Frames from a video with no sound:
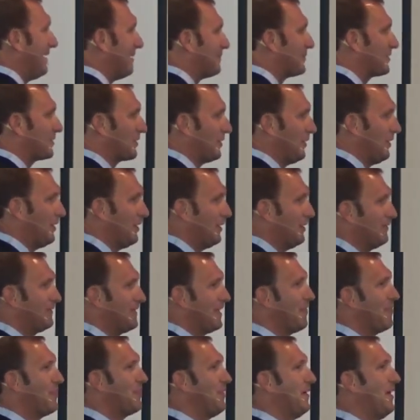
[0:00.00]
observed
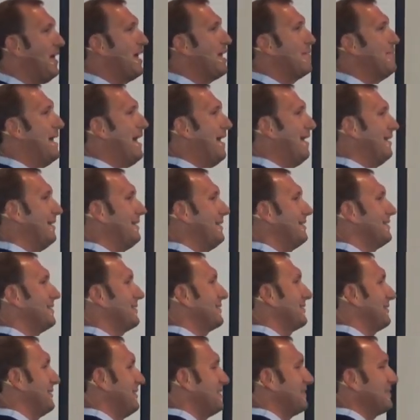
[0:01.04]
and thought about,
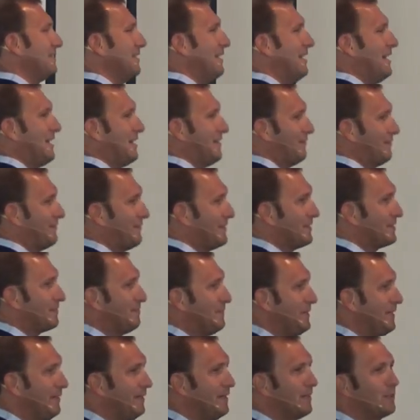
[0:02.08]
his life, his
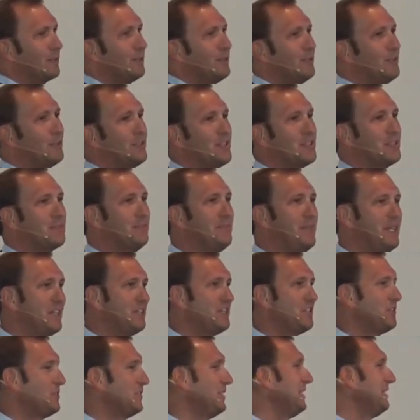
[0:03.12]
miracles, his
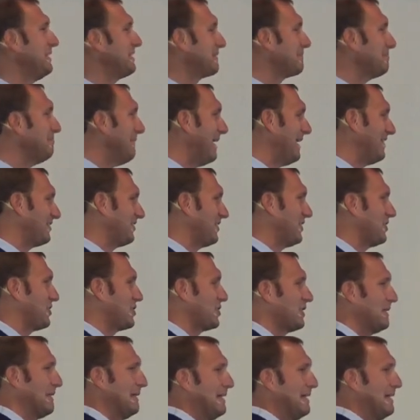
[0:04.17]
ministry, his message,